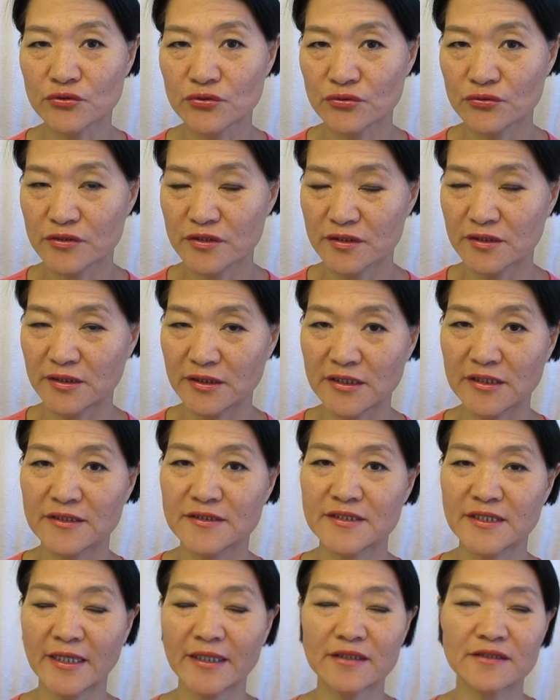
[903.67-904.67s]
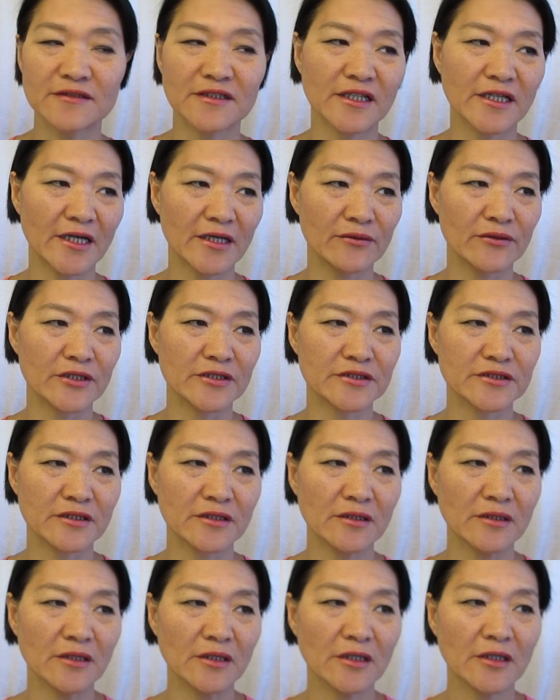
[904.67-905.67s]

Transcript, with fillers: choose the exact character